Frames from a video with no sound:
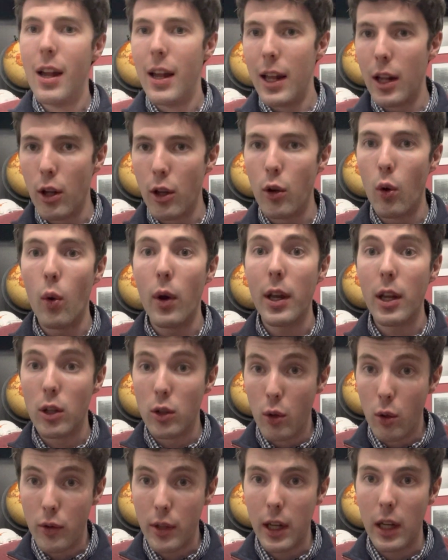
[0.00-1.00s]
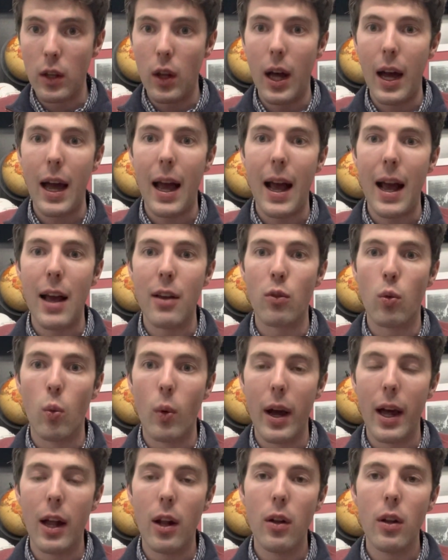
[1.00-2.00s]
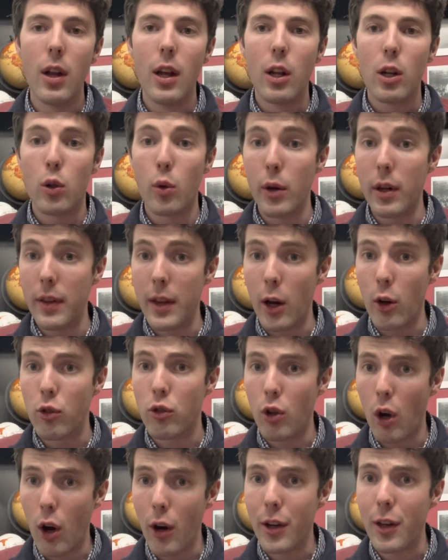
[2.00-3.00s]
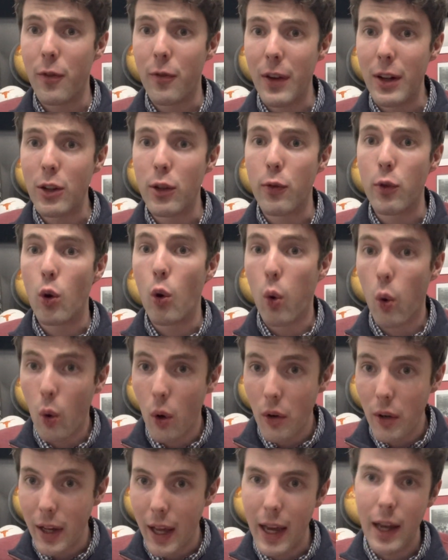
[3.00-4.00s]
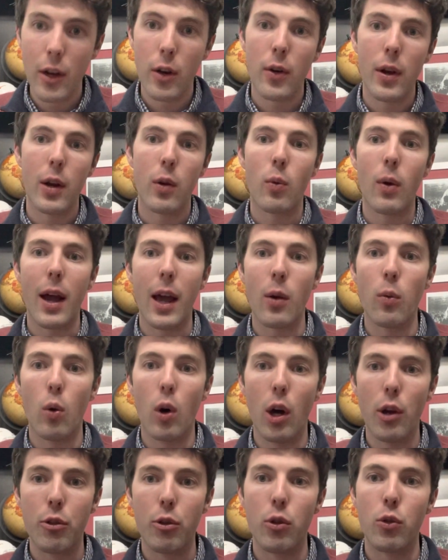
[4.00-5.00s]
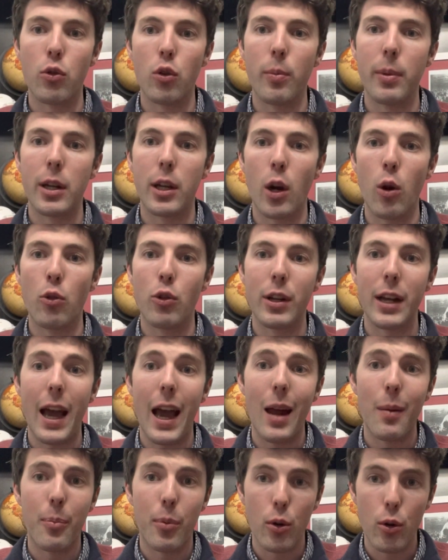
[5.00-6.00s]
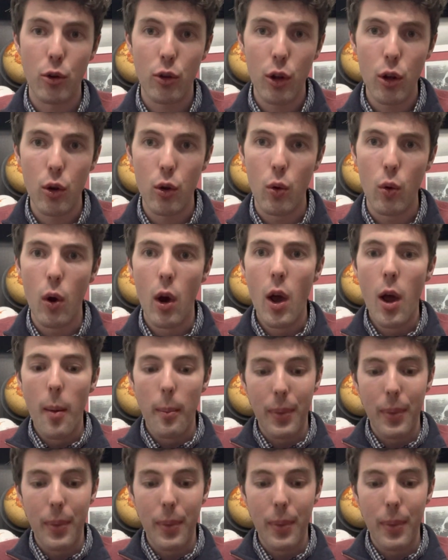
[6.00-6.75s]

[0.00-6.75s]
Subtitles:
Illinois losing a lot as well, including their star defensive coordinator and Ryan Walters, who will be coaching at Purdue.